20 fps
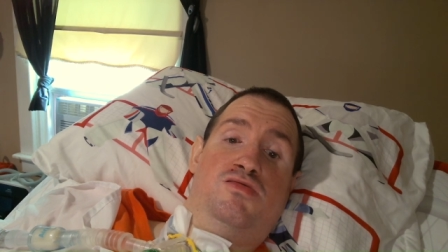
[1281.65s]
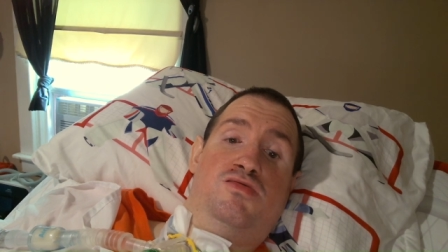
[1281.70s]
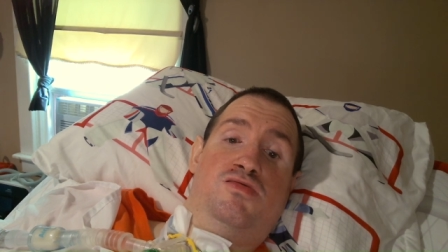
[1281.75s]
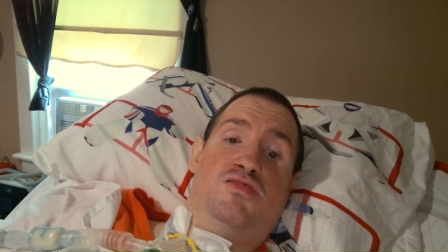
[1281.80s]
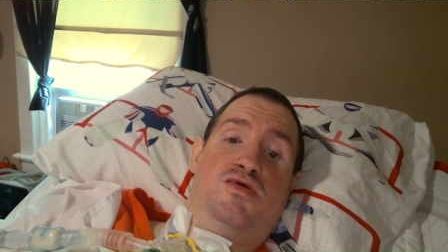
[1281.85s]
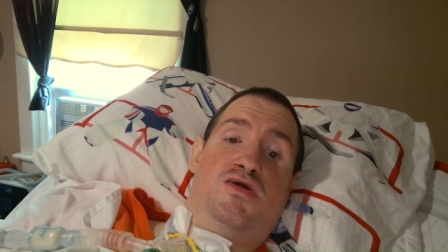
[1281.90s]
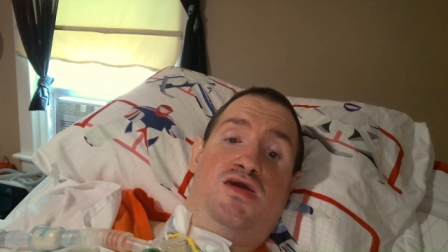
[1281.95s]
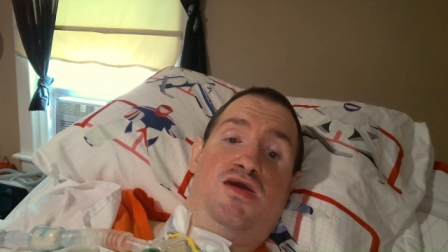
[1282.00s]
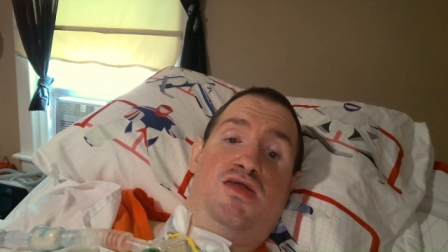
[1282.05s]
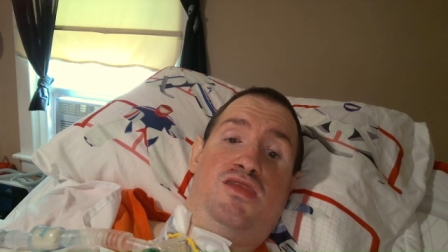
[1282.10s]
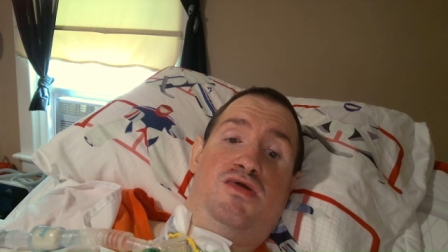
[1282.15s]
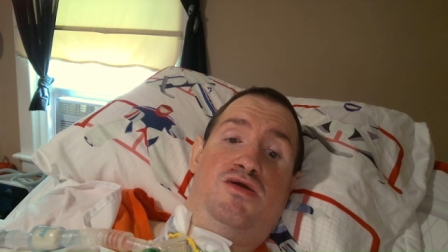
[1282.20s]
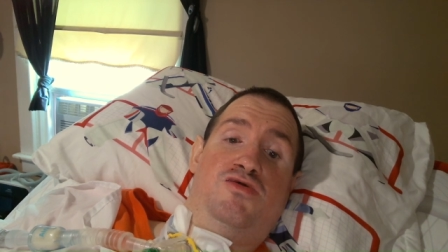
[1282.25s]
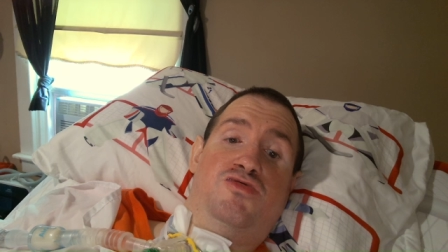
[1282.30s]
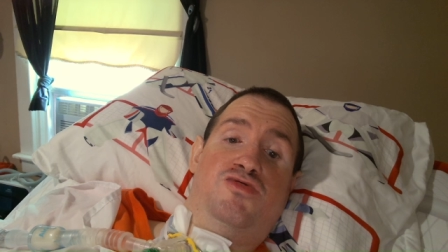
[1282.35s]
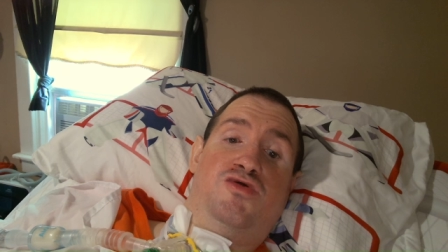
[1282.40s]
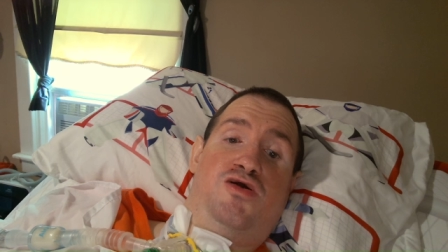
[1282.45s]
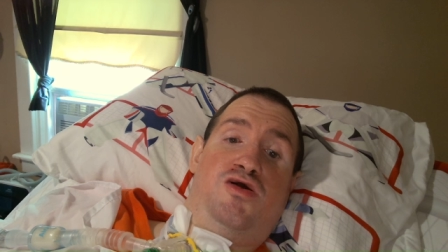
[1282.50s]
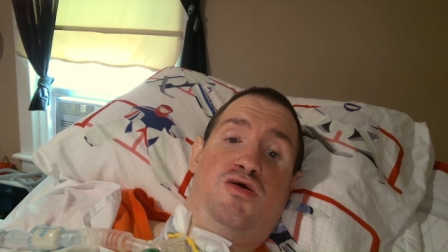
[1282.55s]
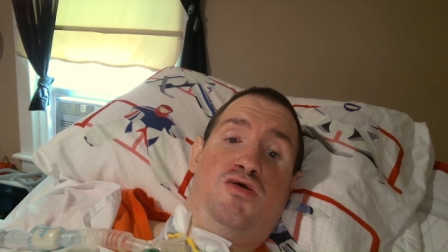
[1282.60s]
to the
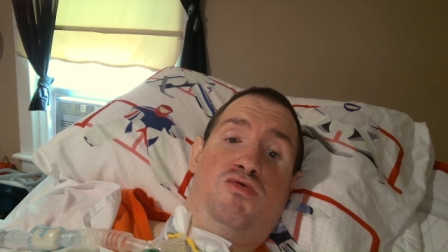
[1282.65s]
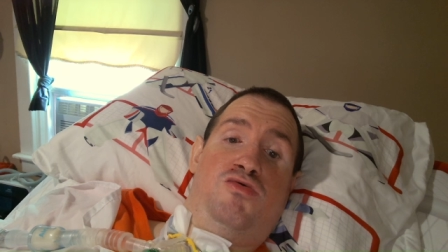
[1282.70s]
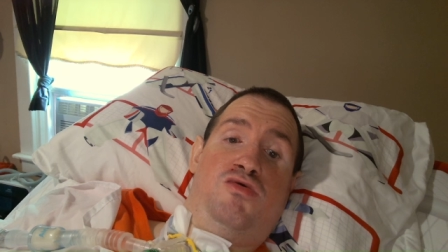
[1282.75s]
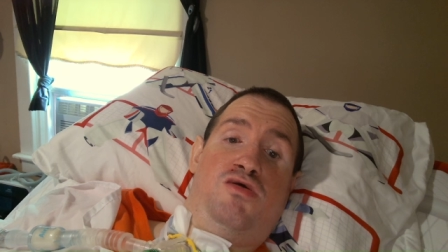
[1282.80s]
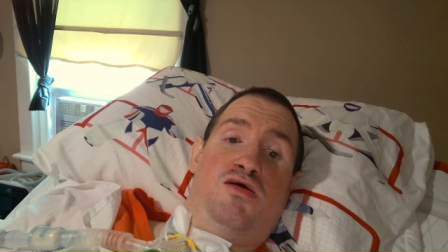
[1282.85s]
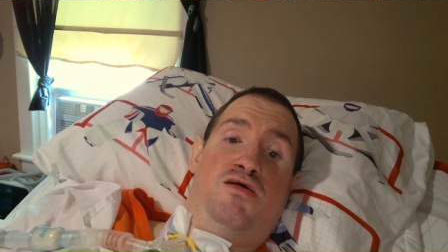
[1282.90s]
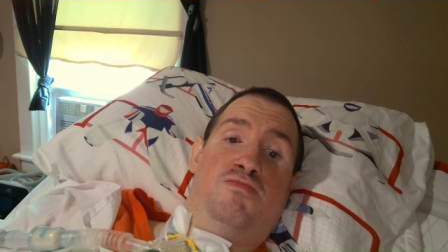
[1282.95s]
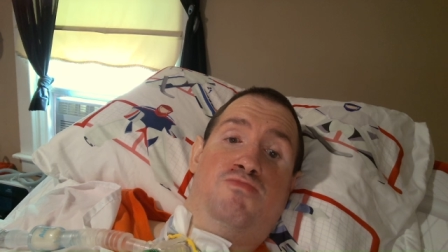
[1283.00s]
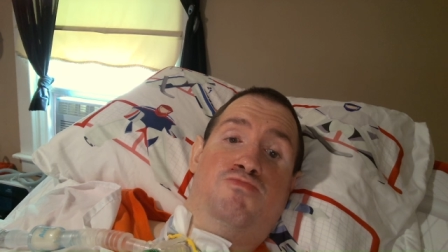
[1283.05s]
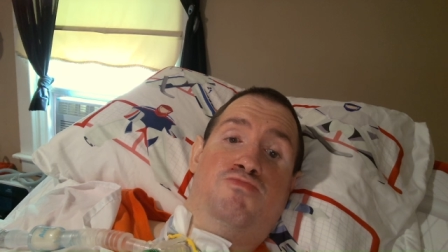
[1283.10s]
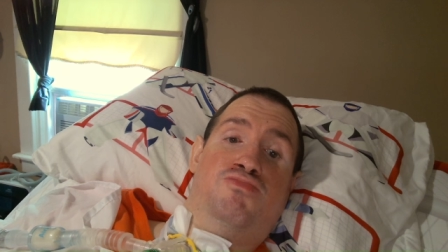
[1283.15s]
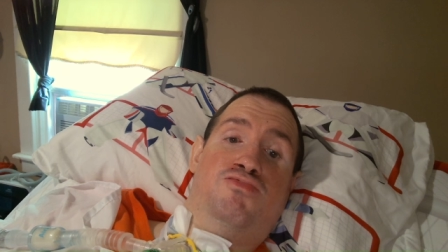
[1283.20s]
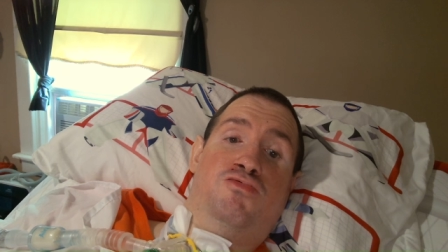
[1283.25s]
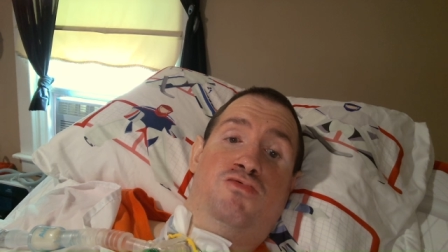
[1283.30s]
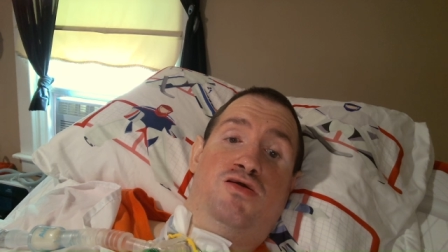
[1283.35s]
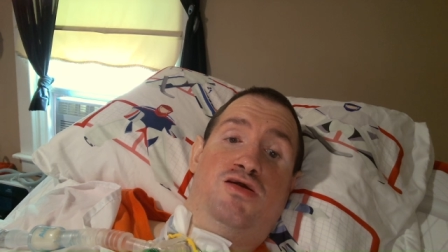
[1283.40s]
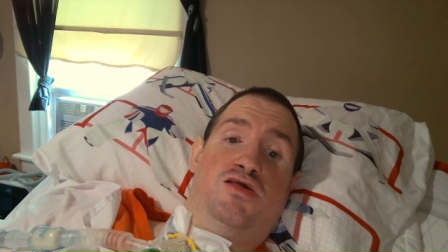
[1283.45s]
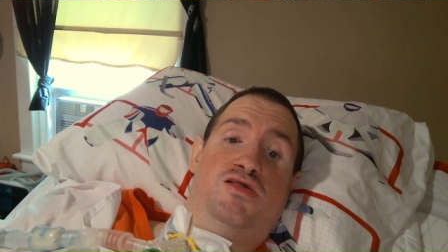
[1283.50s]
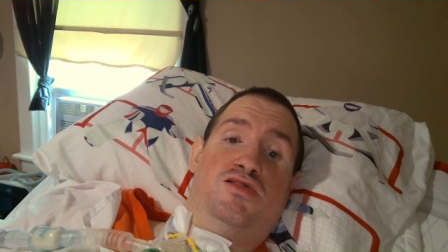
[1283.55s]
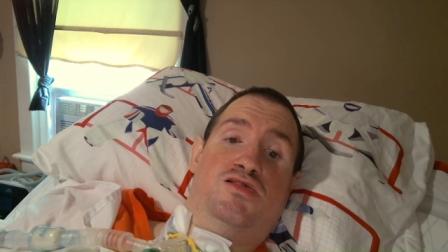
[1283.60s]
NHL
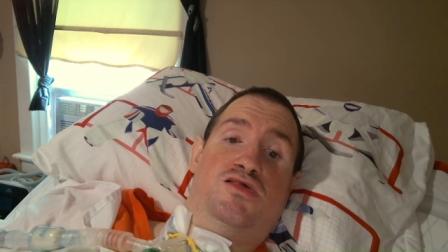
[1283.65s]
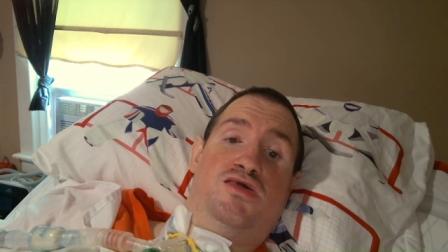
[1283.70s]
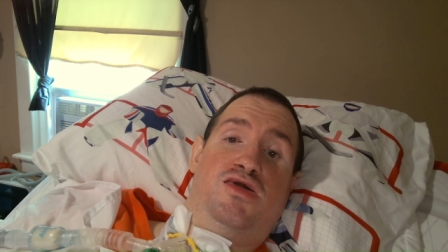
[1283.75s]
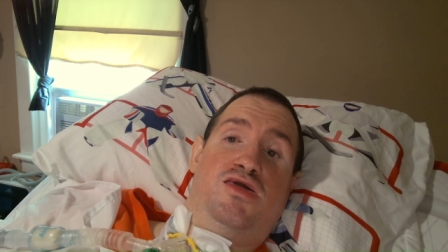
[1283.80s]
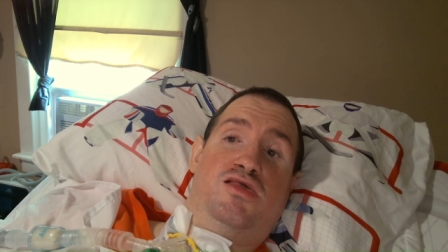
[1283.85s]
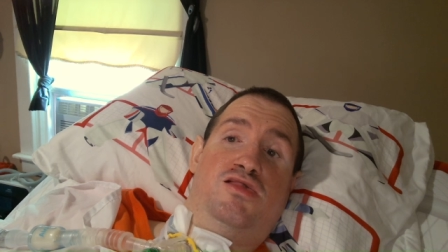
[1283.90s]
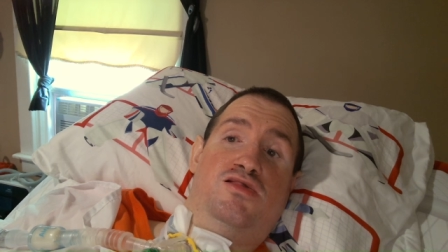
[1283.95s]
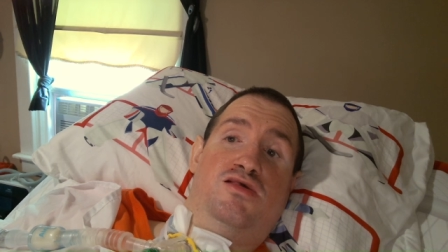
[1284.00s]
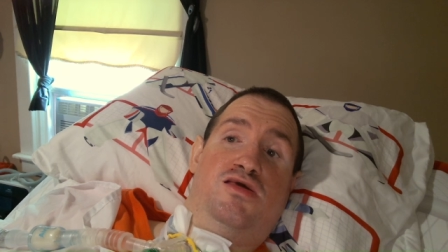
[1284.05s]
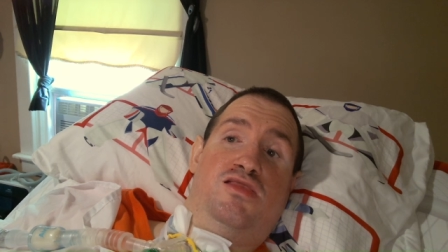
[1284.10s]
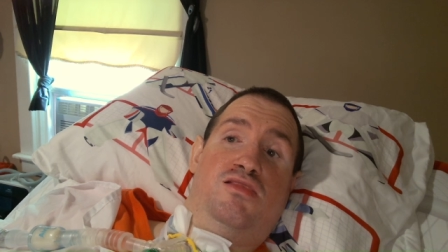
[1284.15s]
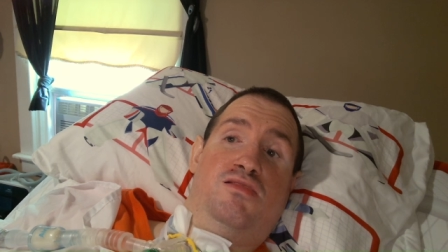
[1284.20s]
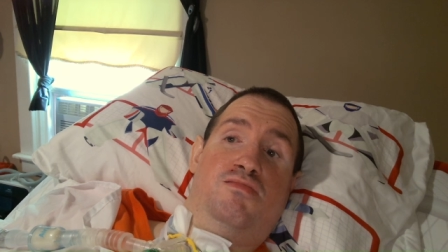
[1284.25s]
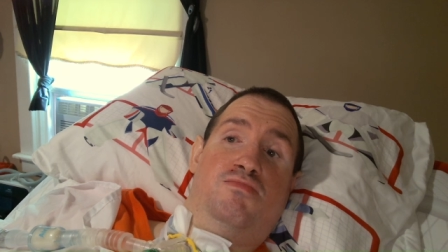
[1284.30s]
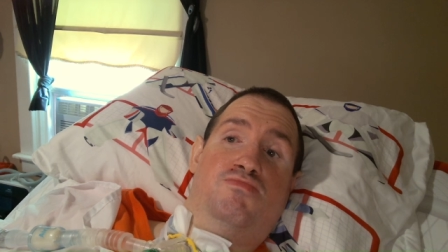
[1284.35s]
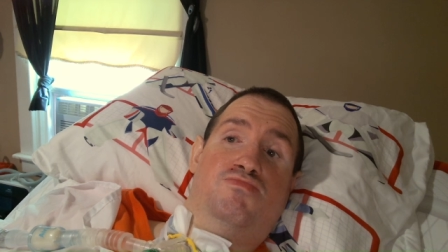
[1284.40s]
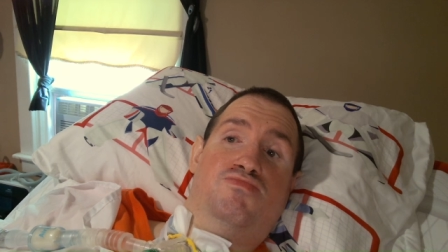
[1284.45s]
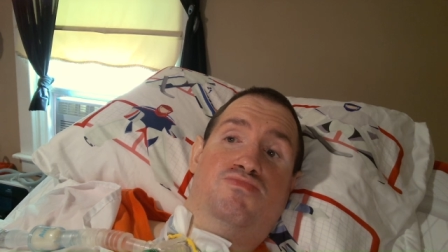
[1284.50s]
preseason.